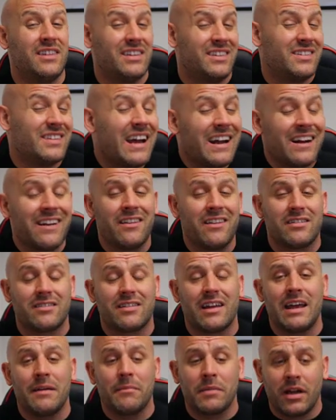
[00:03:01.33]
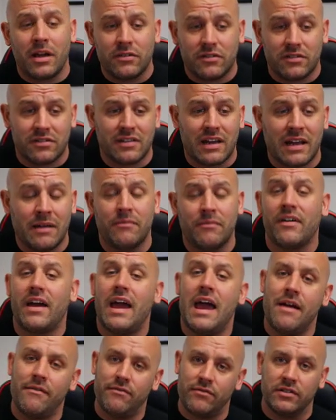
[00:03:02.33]
exactly the same, goes the same for
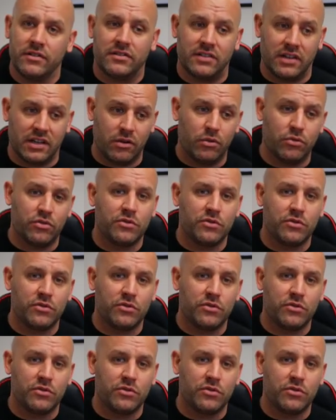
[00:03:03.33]
every single